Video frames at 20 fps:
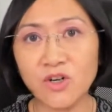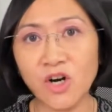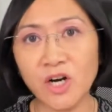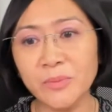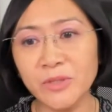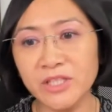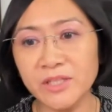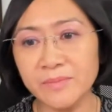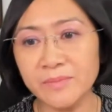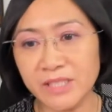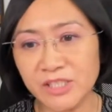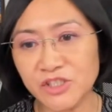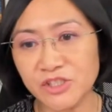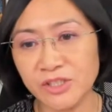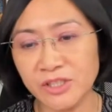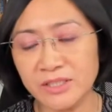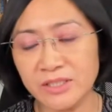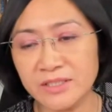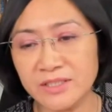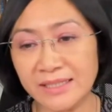carbon
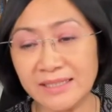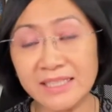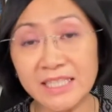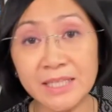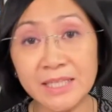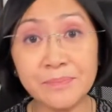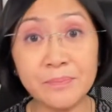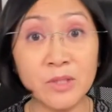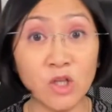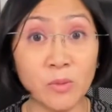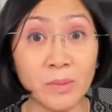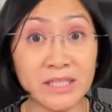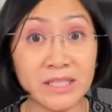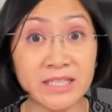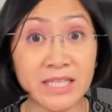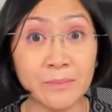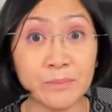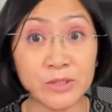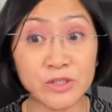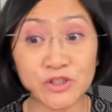emissions and keep global
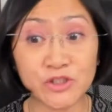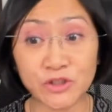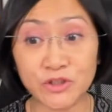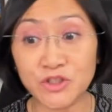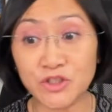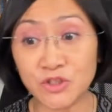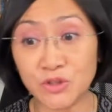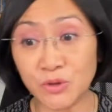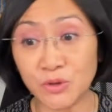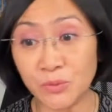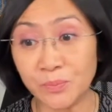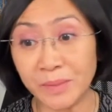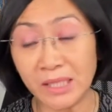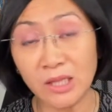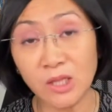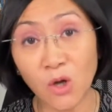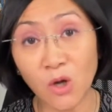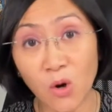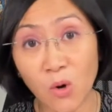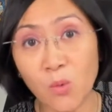temperatures to
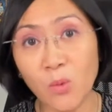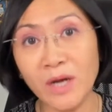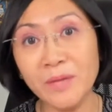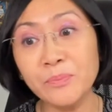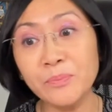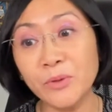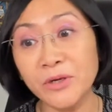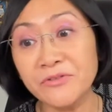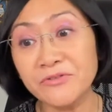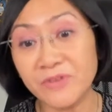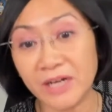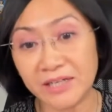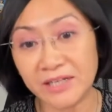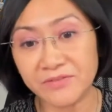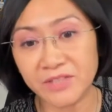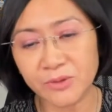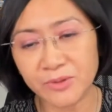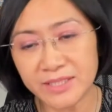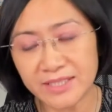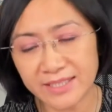below uh-huh.
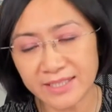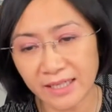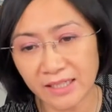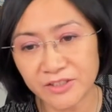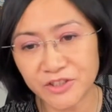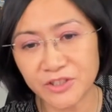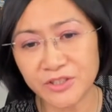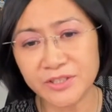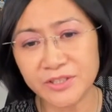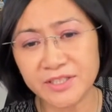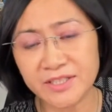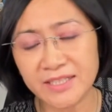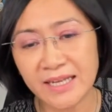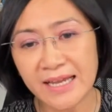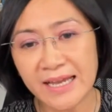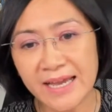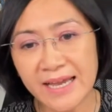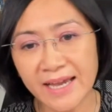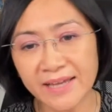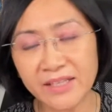1.5 degrees Celsius,
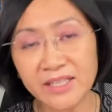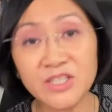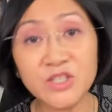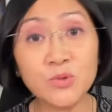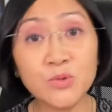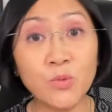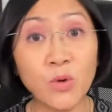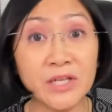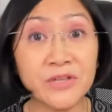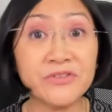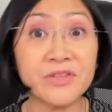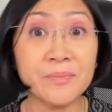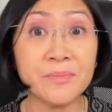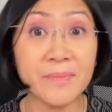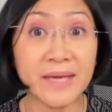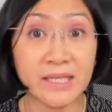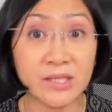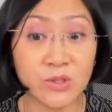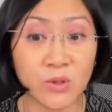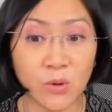and that is one of the
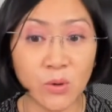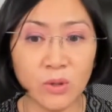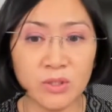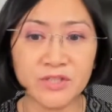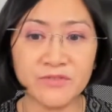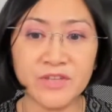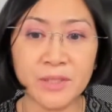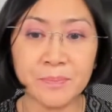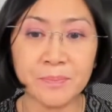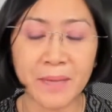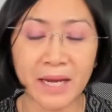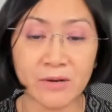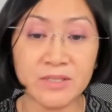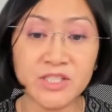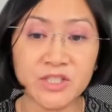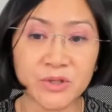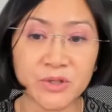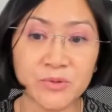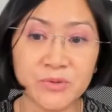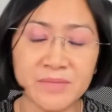main goals of the
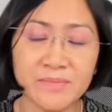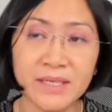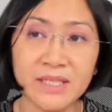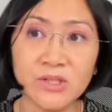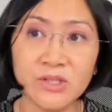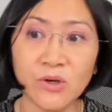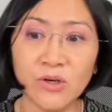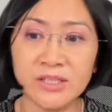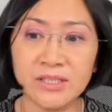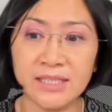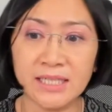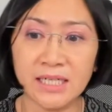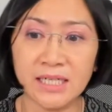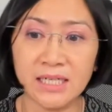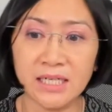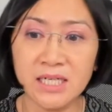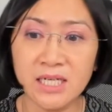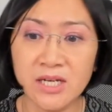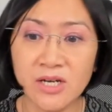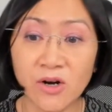Paris Agreement on
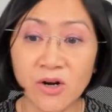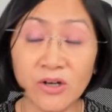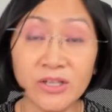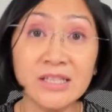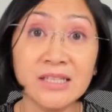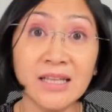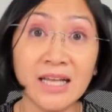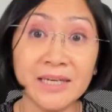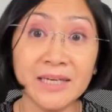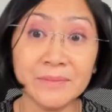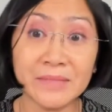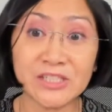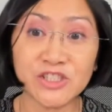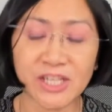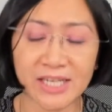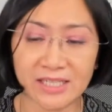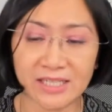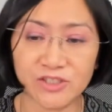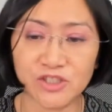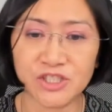uh, on climate
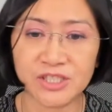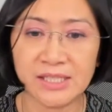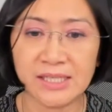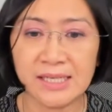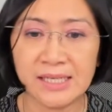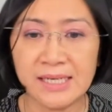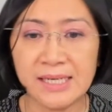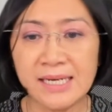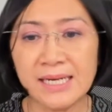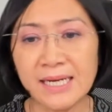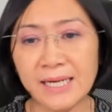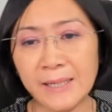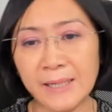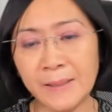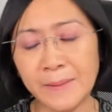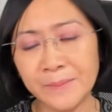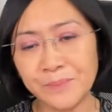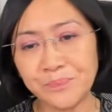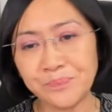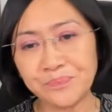change.
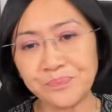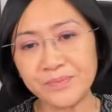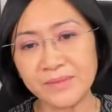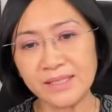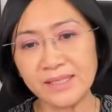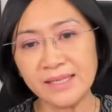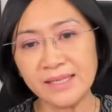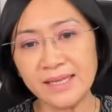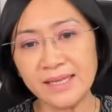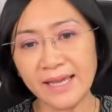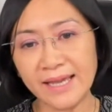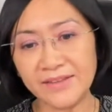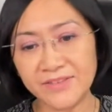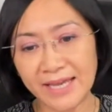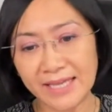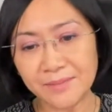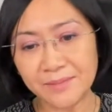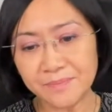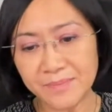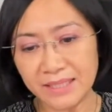Um, and
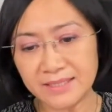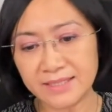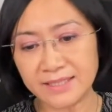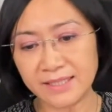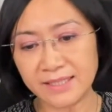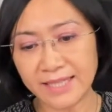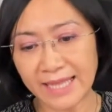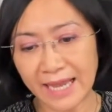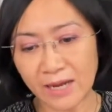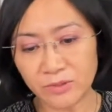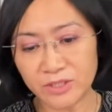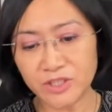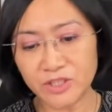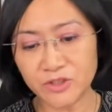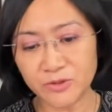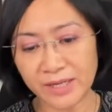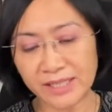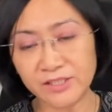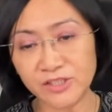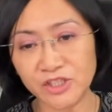that means that our
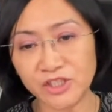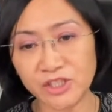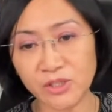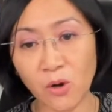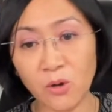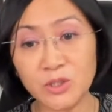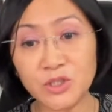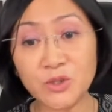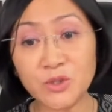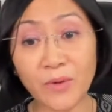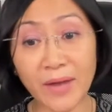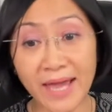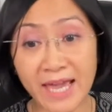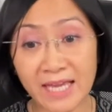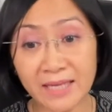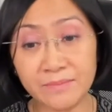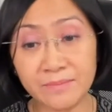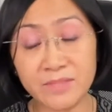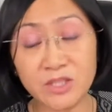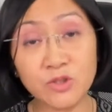strategy also
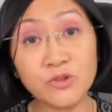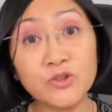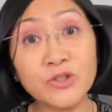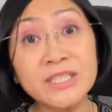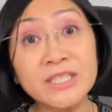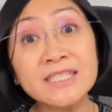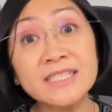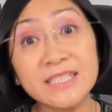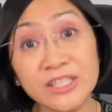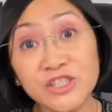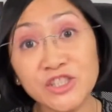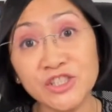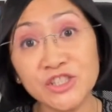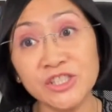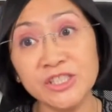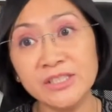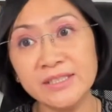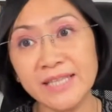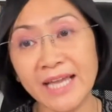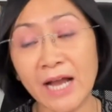aims to
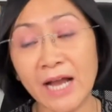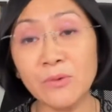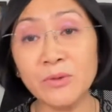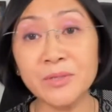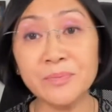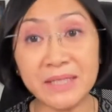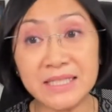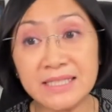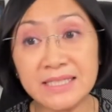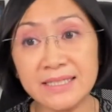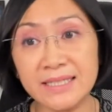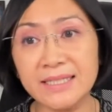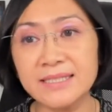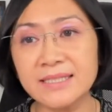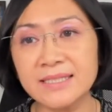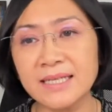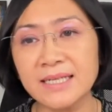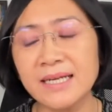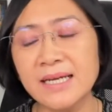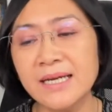transition our
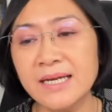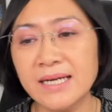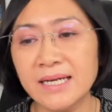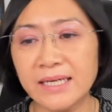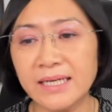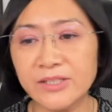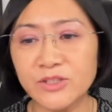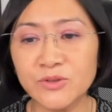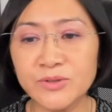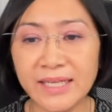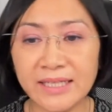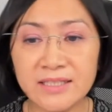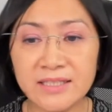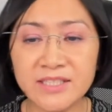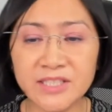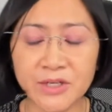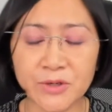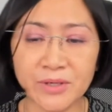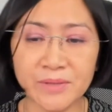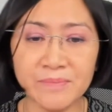business uh, to net
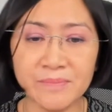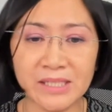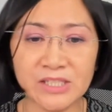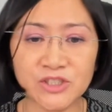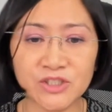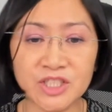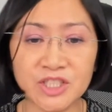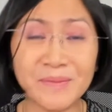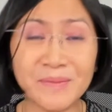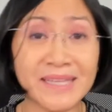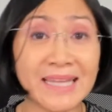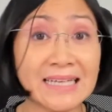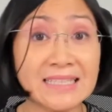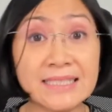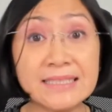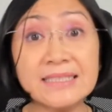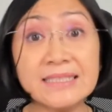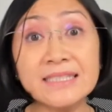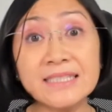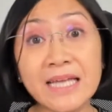zero emissions, but
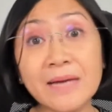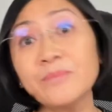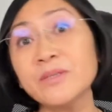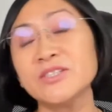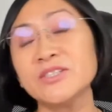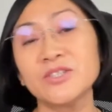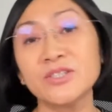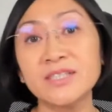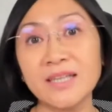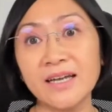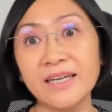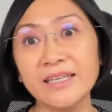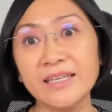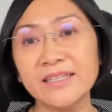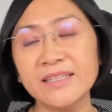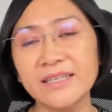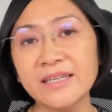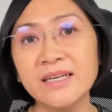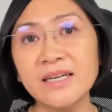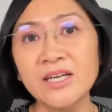that's in step with
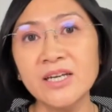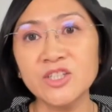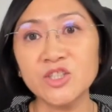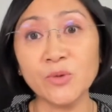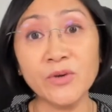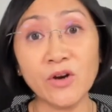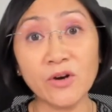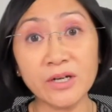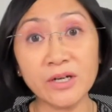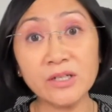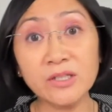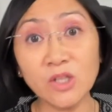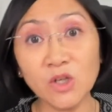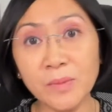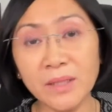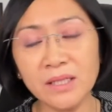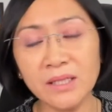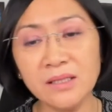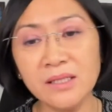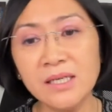society. So we are a
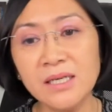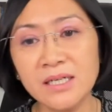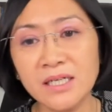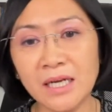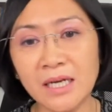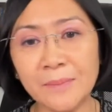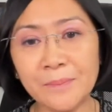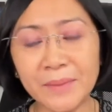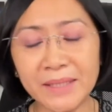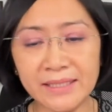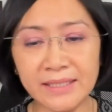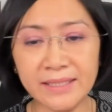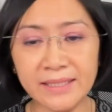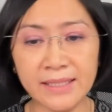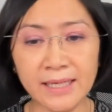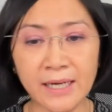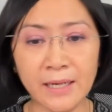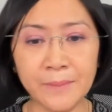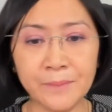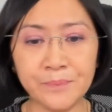global
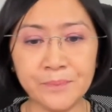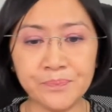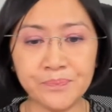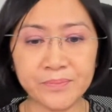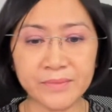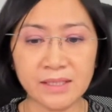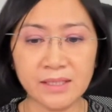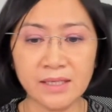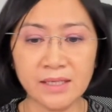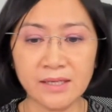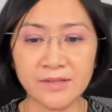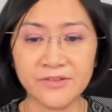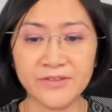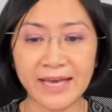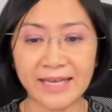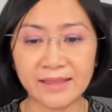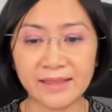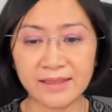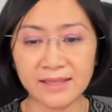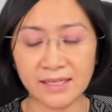company um,
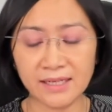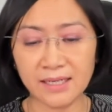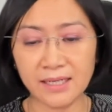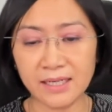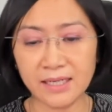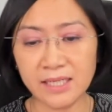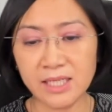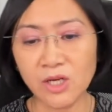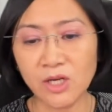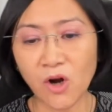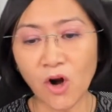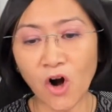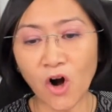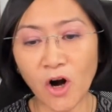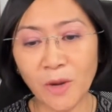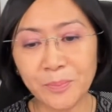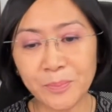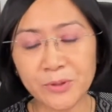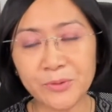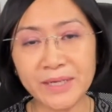that uh,
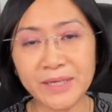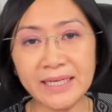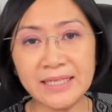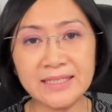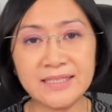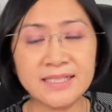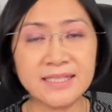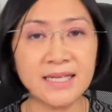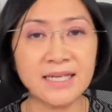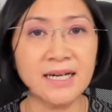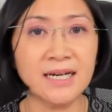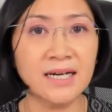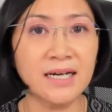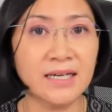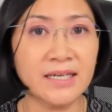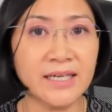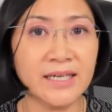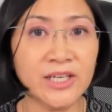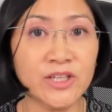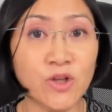operates
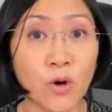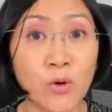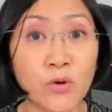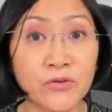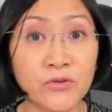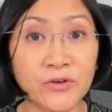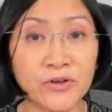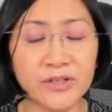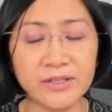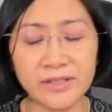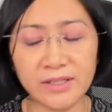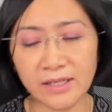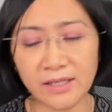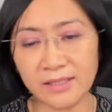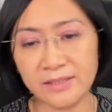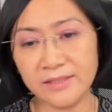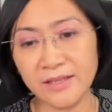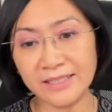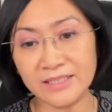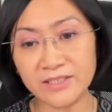uh, in over
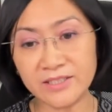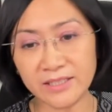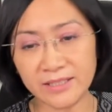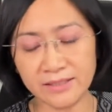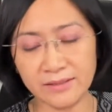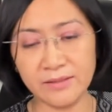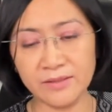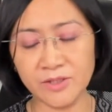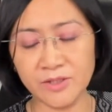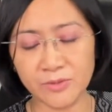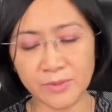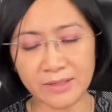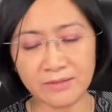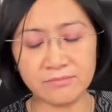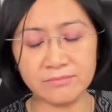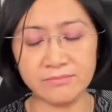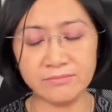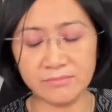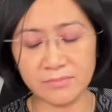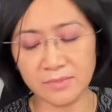90, in
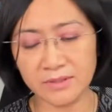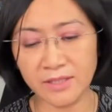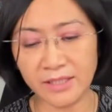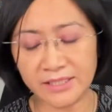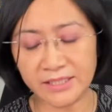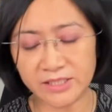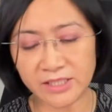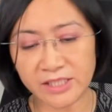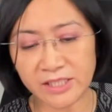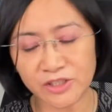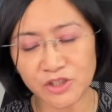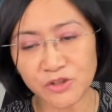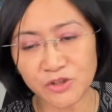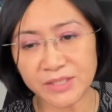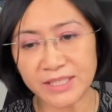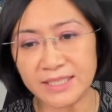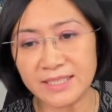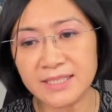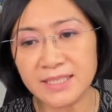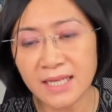around 90
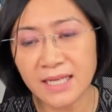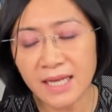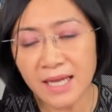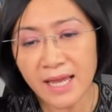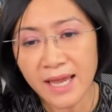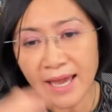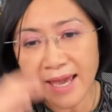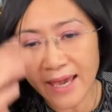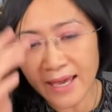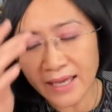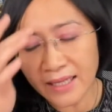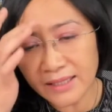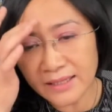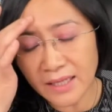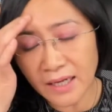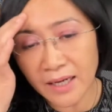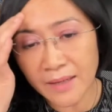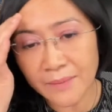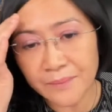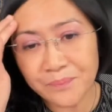countries.
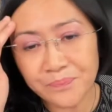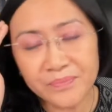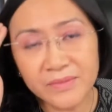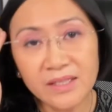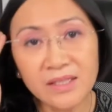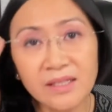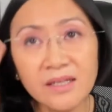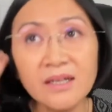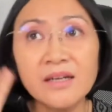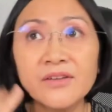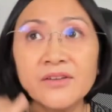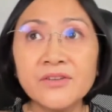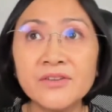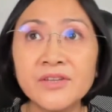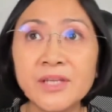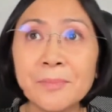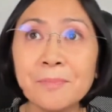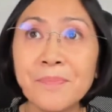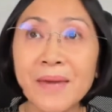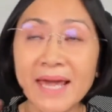And um,
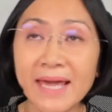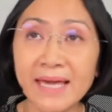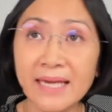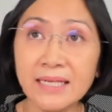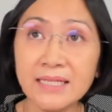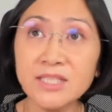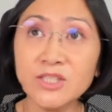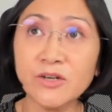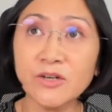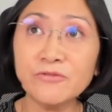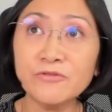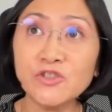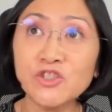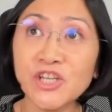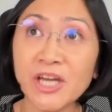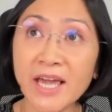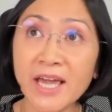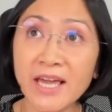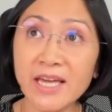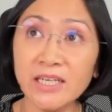the pace of
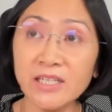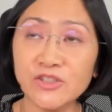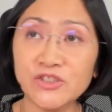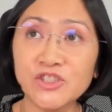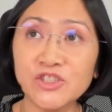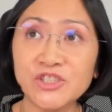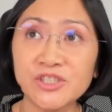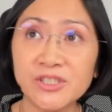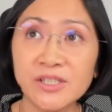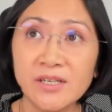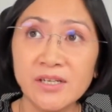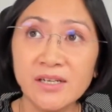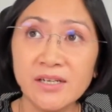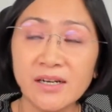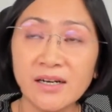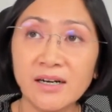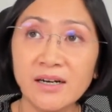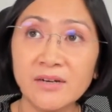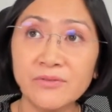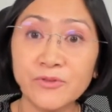change,
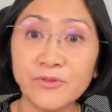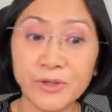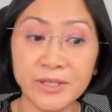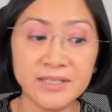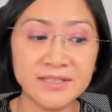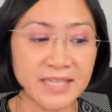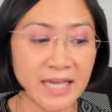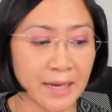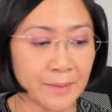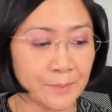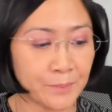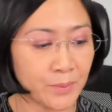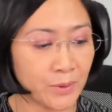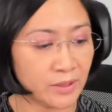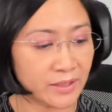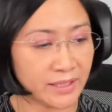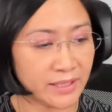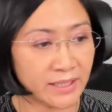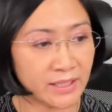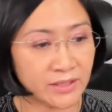uh, for
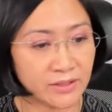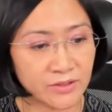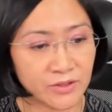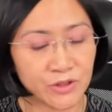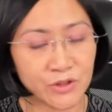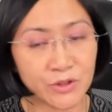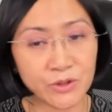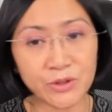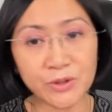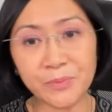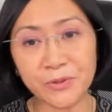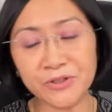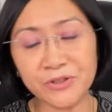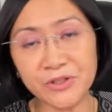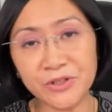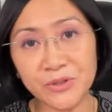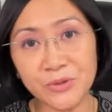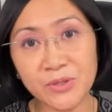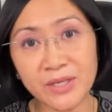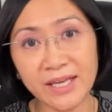example, in Europe or
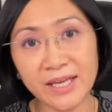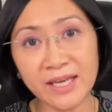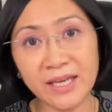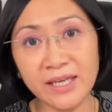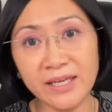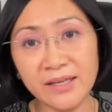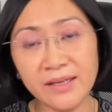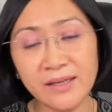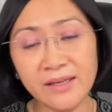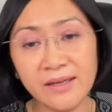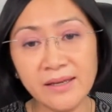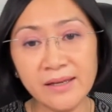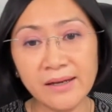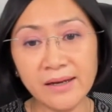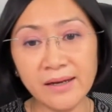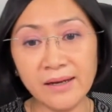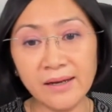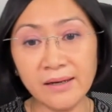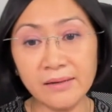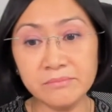the UK,
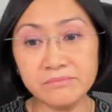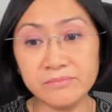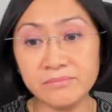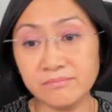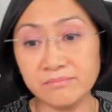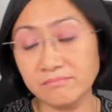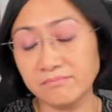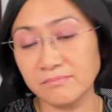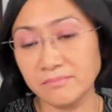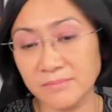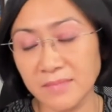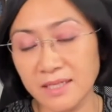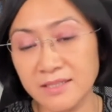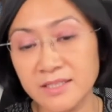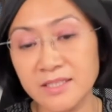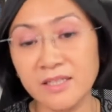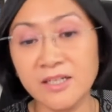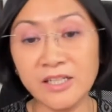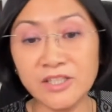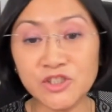um,
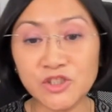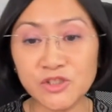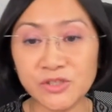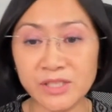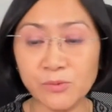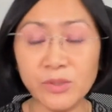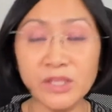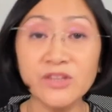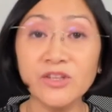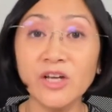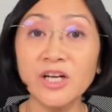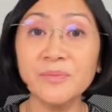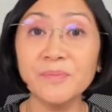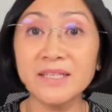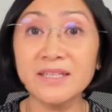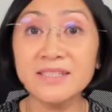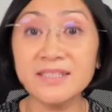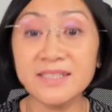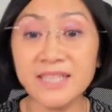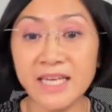as a country will not
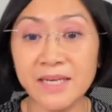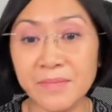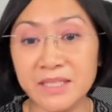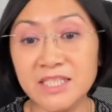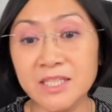be the same